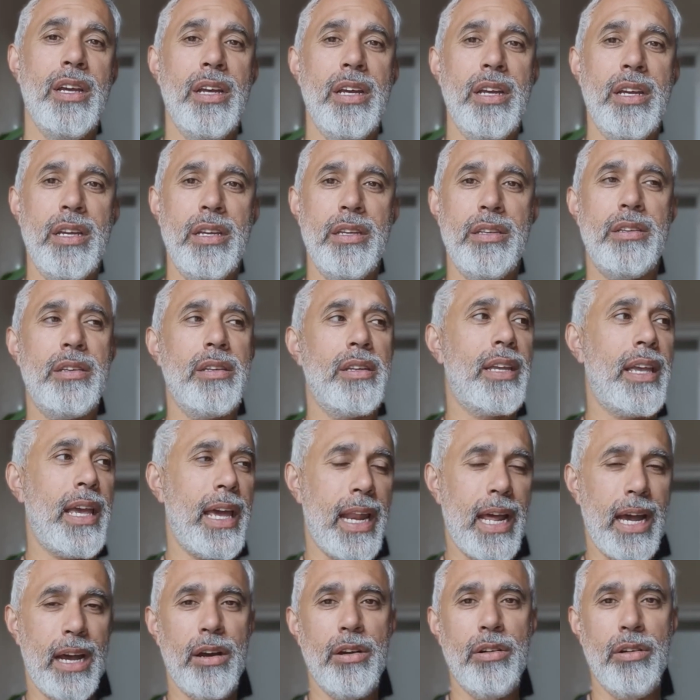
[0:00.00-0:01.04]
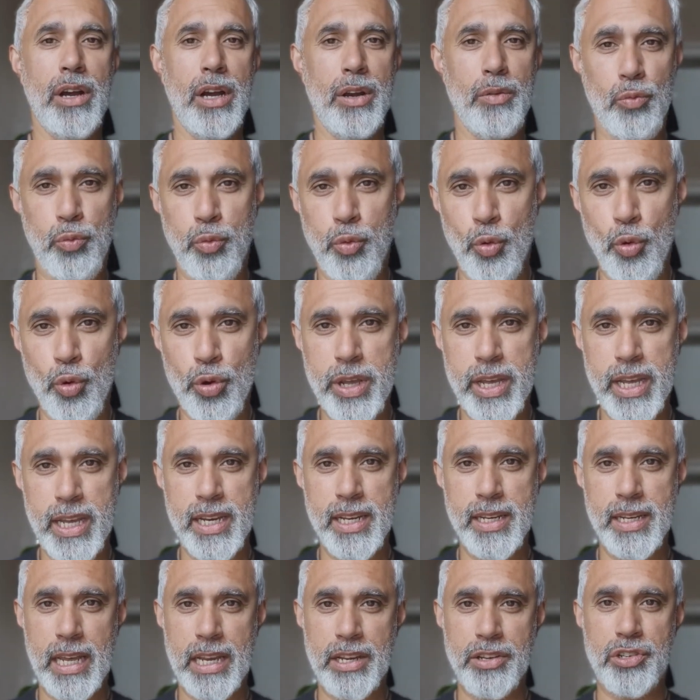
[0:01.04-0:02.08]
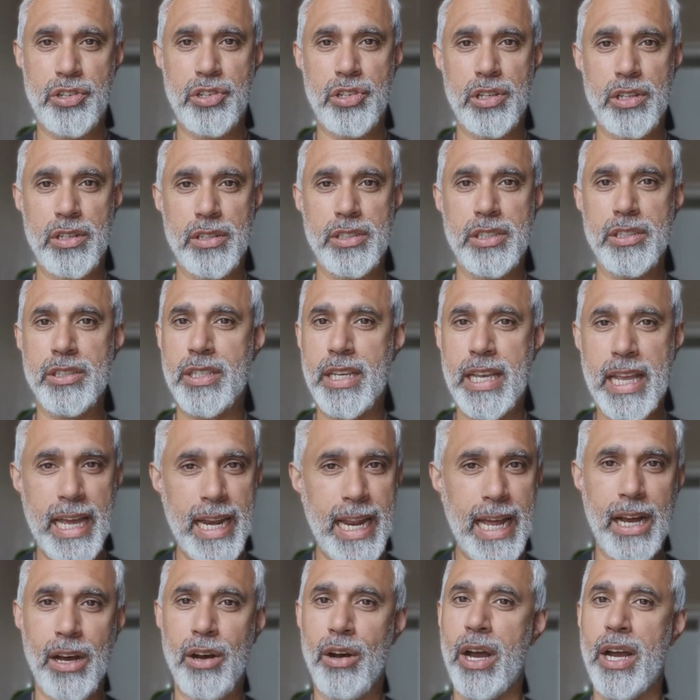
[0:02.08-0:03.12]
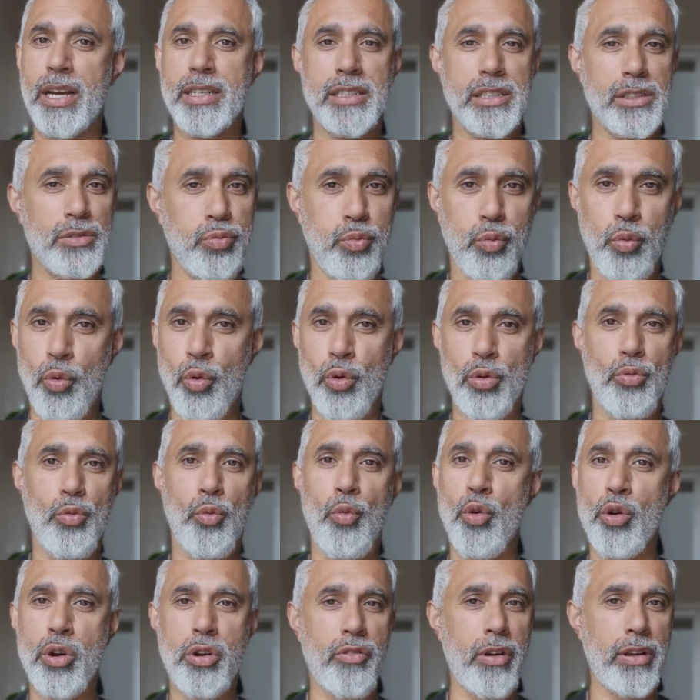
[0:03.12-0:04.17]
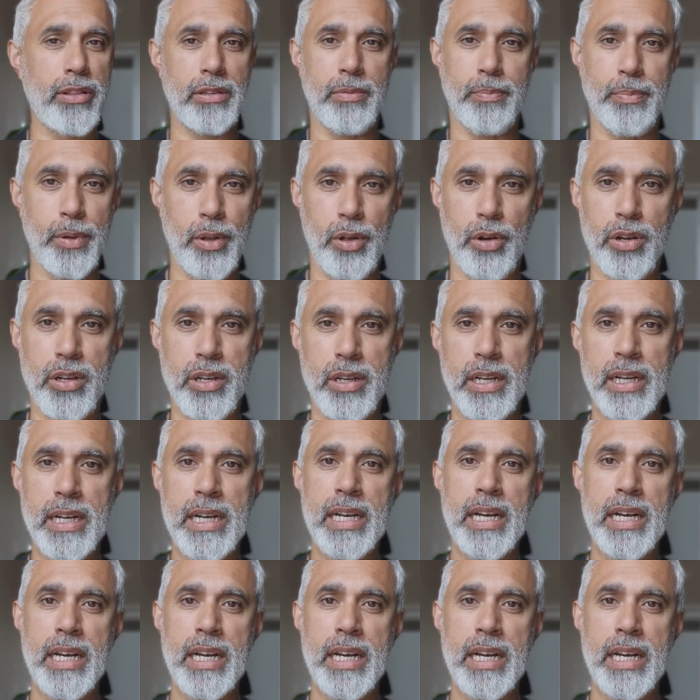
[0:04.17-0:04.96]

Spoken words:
is get out and walk in nature. Just get out and just walk around the block.